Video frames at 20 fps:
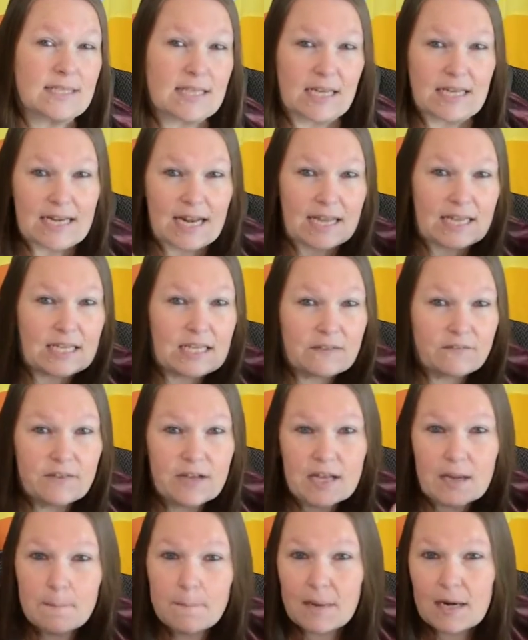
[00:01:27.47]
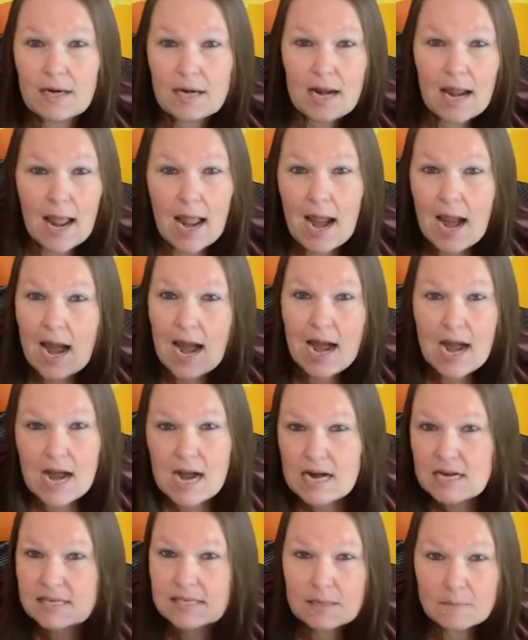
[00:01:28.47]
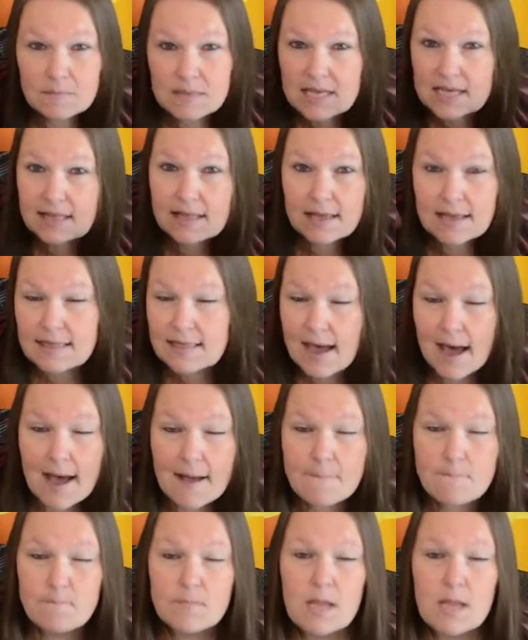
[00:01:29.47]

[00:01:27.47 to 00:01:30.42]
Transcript: Sunday evening, Monday, something like that.